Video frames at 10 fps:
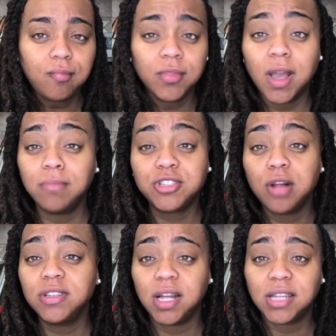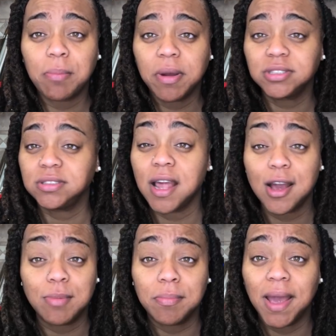I'm totally not that person now,
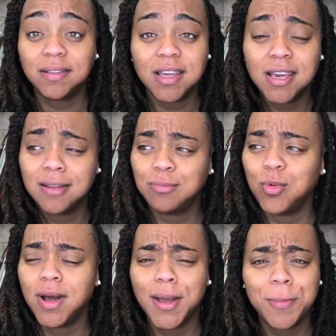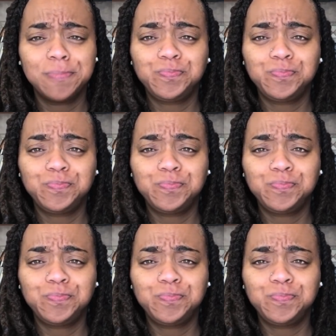but back then, what?